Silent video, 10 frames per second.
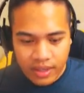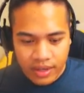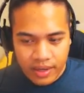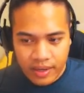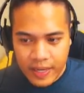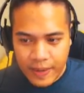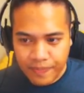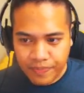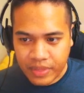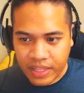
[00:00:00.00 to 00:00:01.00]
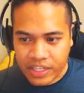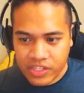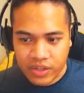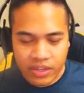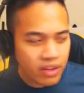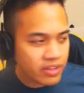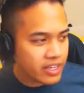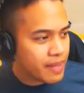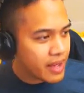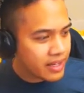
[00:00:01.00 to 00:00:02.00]
and these are all
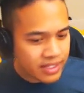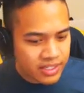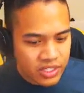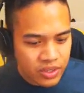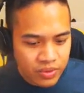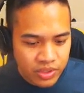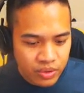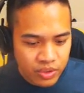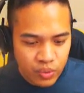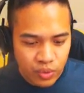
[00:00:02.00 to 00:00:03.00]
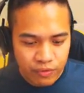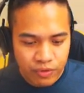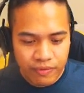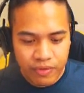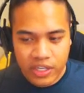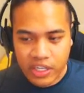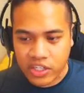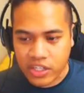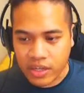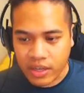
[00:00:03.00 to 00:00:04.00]
game assets, so you know, just 1 frame for
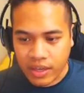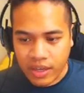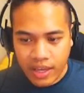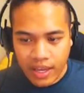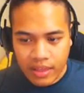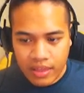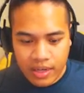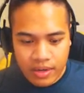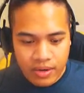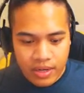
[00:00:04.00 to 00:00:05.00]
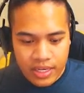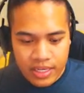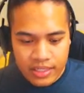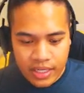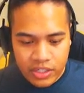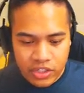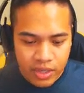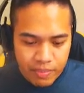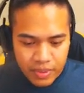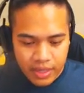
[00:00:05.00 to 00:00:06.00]
each. And there is a
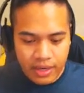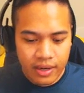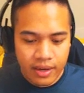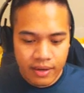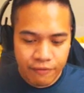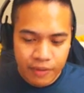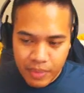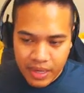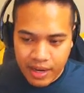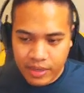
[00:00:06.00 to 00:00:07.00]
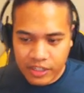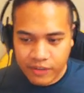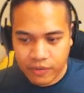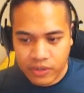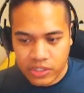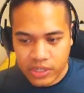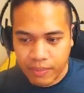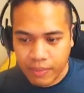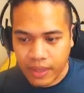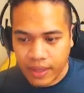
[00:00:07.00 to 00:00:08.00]
jumping, flipping animation for the
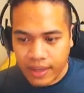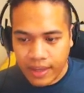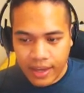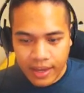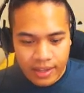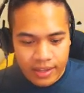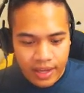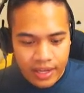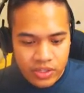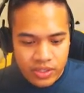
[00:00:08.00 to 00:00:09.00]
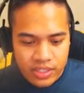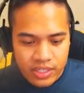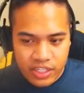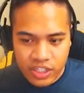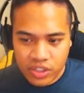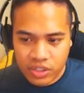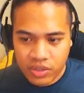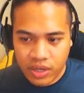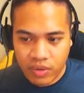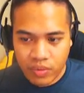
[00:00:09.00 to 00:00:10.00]
jump, and as you can see, I just
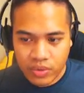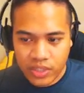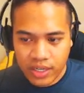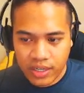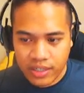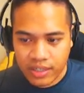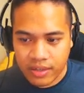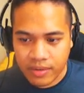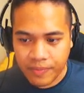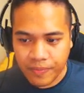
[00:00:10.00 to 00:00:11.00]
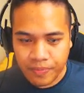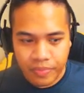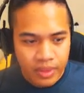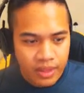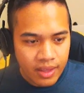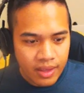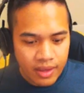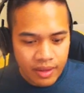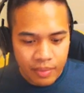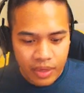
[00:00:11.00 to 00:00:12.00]
kind of rotated it here.
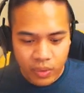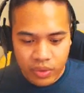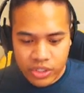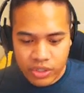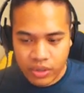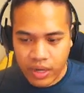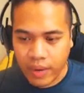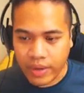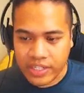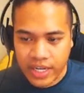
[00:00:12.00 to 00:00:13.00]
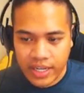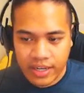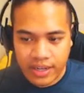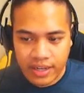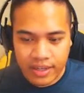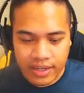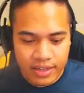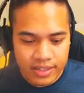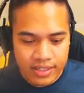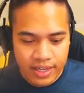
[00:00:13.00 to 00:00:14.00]
But I will show you how I shaded it in
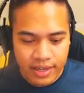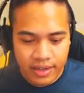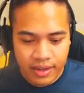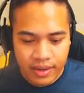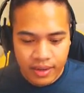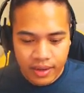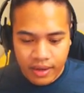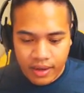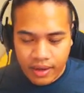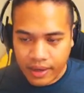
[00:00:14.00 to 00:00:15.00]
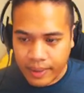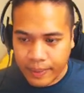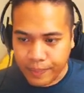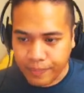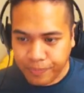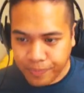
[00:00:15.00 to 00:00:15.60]
a second. Um,